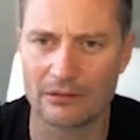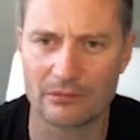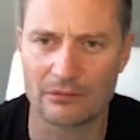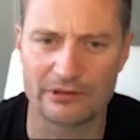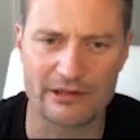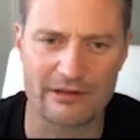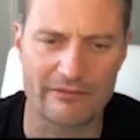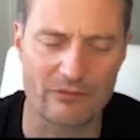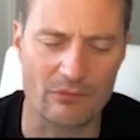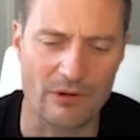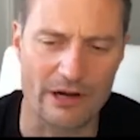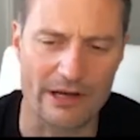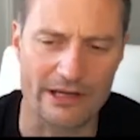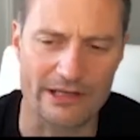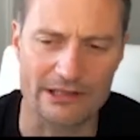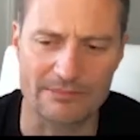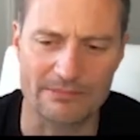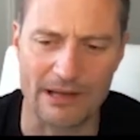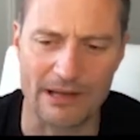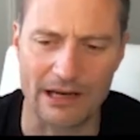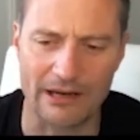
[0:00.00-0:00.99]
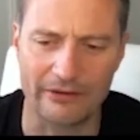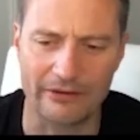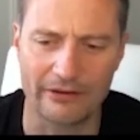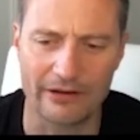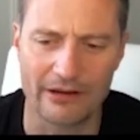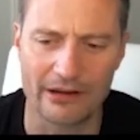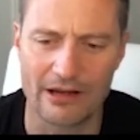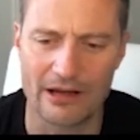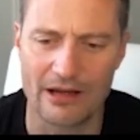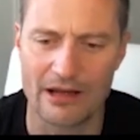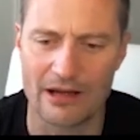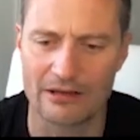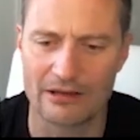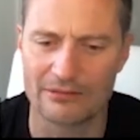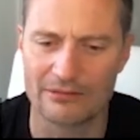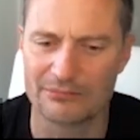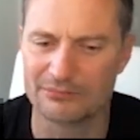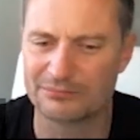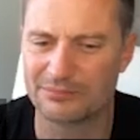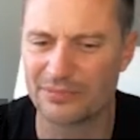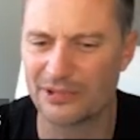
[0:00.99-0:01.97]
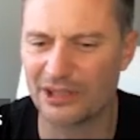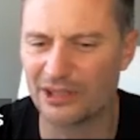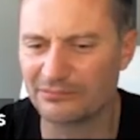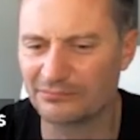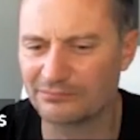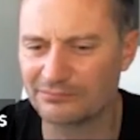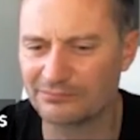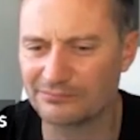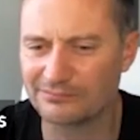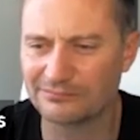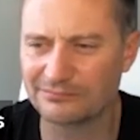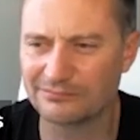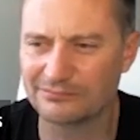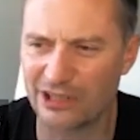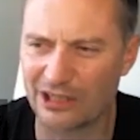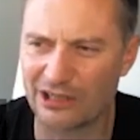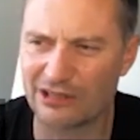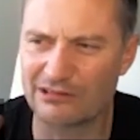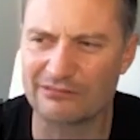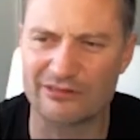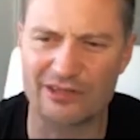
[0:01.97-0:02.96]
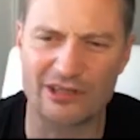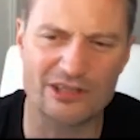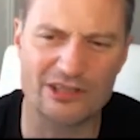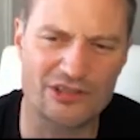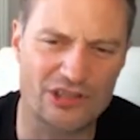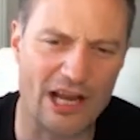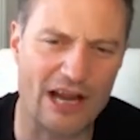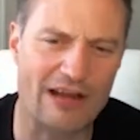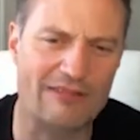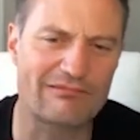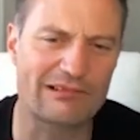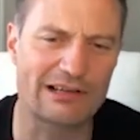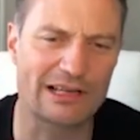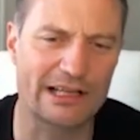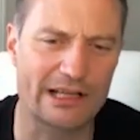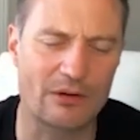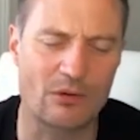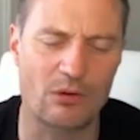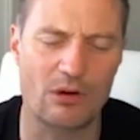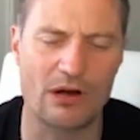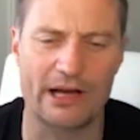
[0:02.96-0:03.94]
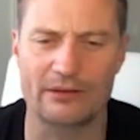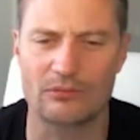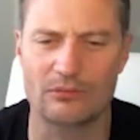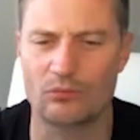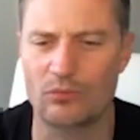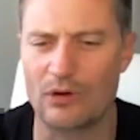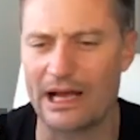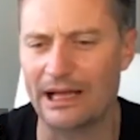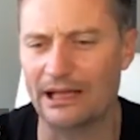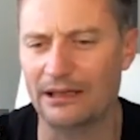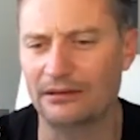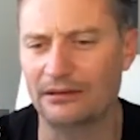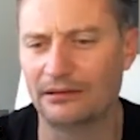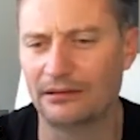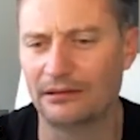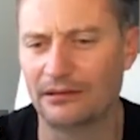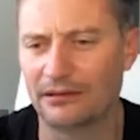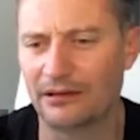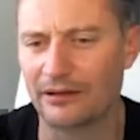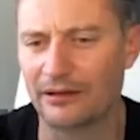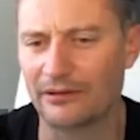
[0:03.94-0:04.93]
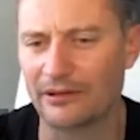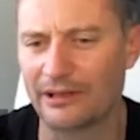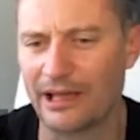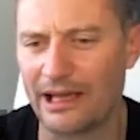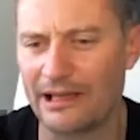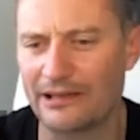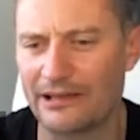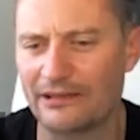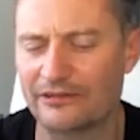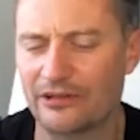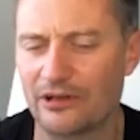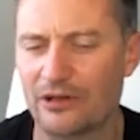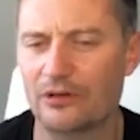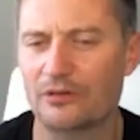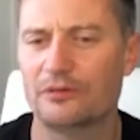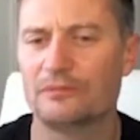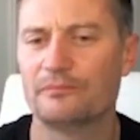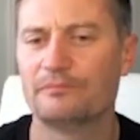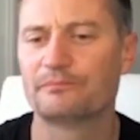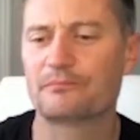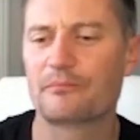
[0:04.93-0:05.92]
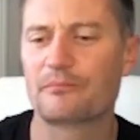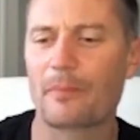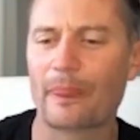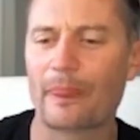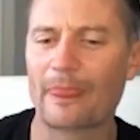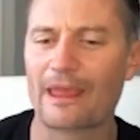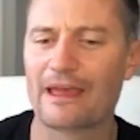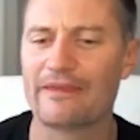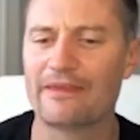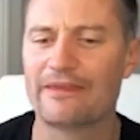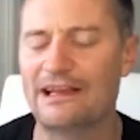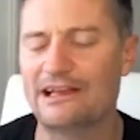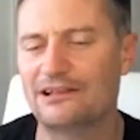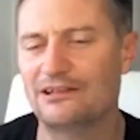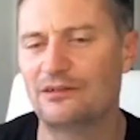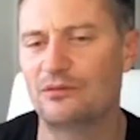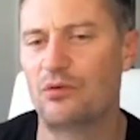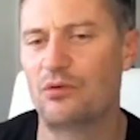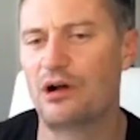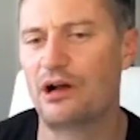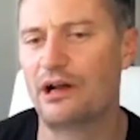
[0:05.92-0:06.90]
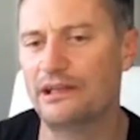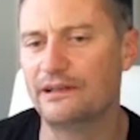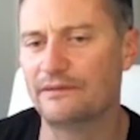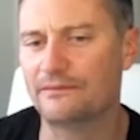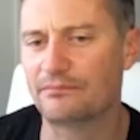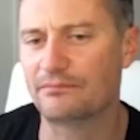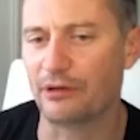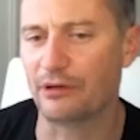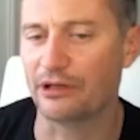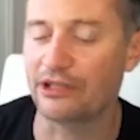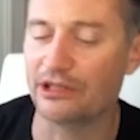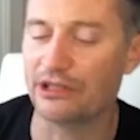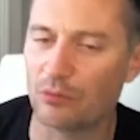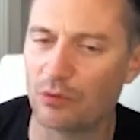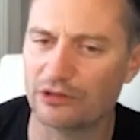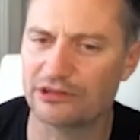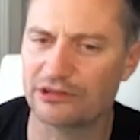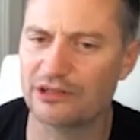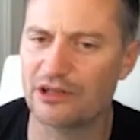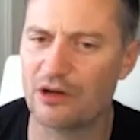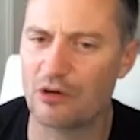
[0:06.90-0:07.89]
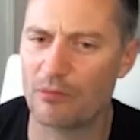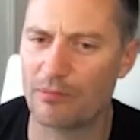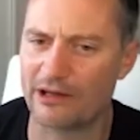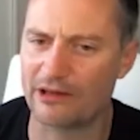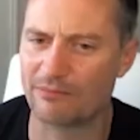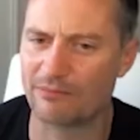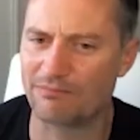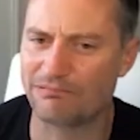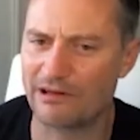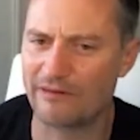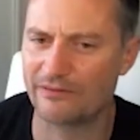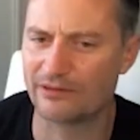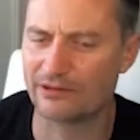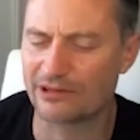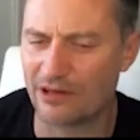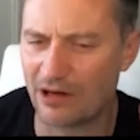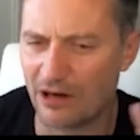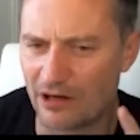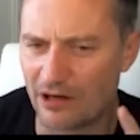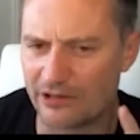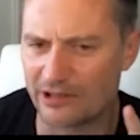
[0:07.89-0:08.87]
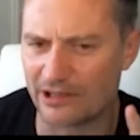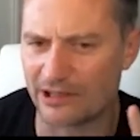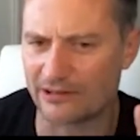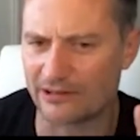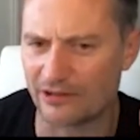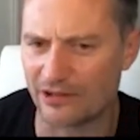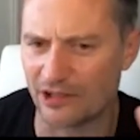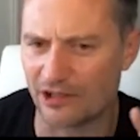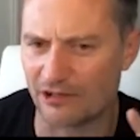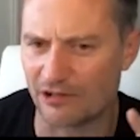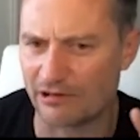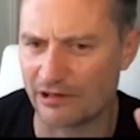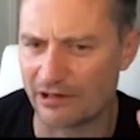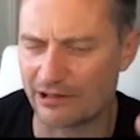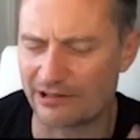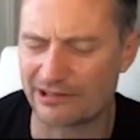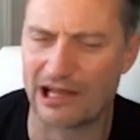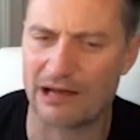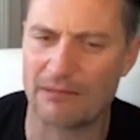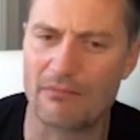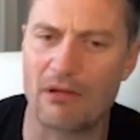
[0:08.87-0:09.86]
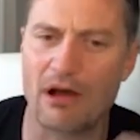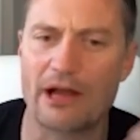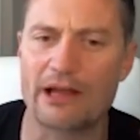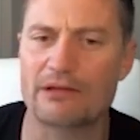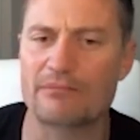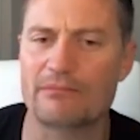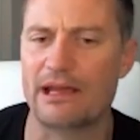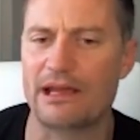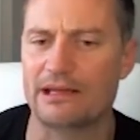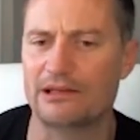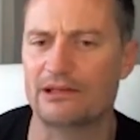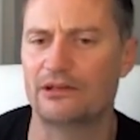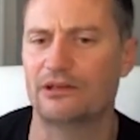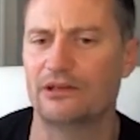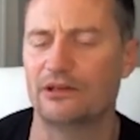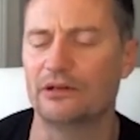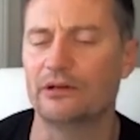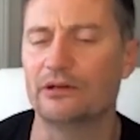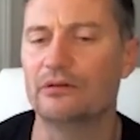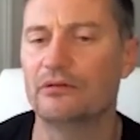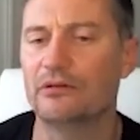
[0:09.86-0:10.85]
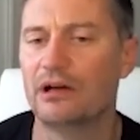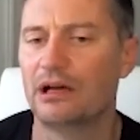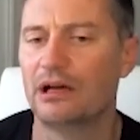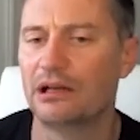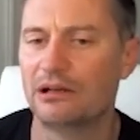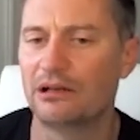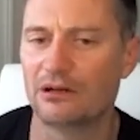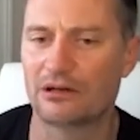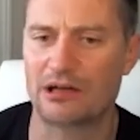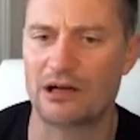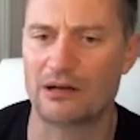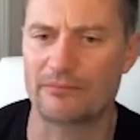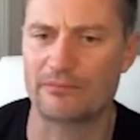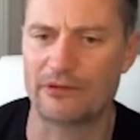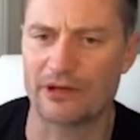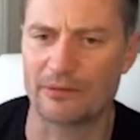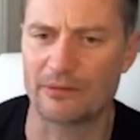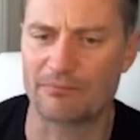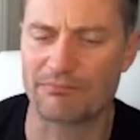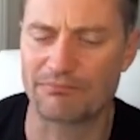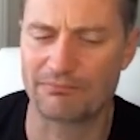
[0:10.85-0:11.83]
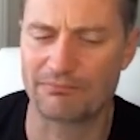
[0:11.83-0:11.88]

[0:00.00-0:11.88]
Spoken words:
whichever way you spell it. But they're generally quite well. Okay, so these are why but you want to know about the previous cardiac surgery because that might make you look up their